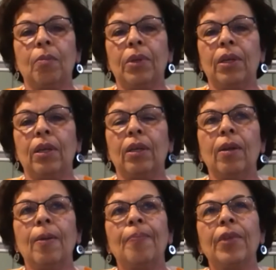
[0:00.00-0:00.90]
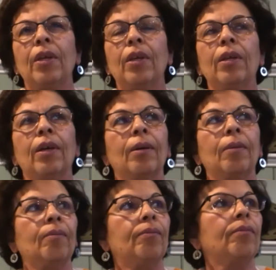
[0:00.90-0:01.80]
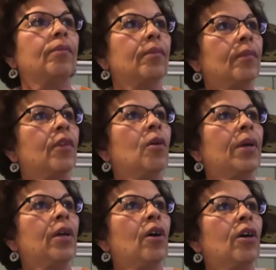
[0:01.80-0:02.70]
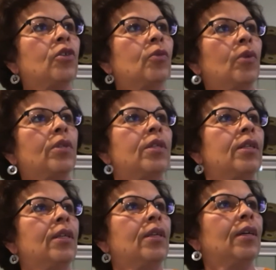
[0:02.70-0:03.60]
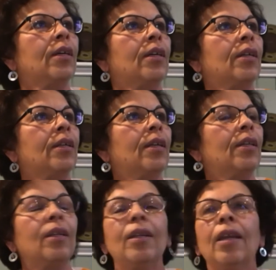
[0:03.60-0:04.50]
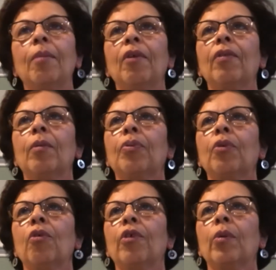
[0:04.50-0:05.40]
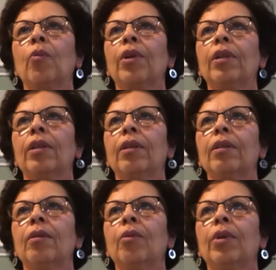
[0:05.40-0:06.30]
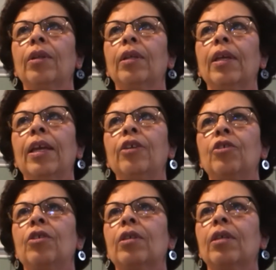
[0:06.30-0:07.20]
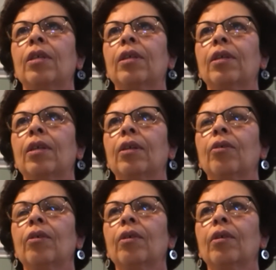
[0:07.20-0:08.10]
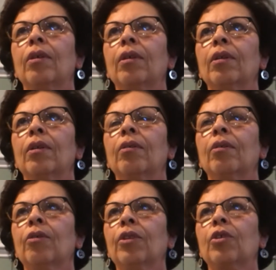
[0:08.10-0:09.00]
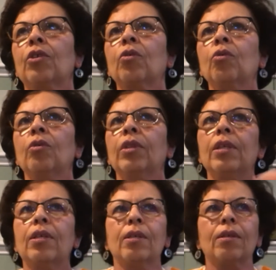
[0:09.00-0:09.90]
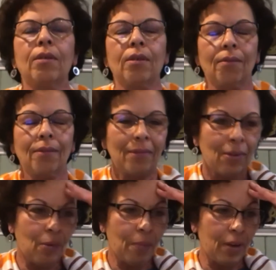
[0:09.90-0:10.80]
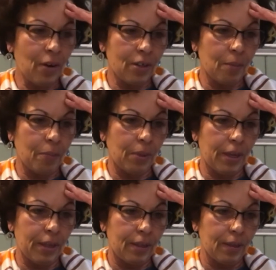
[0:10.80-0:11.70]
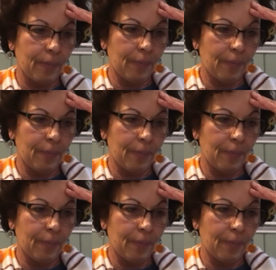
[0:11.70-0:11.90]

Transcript: to be in, oh my gosh, what's the name of the program when the agency or the school leases, oh my gosh, I'm blank.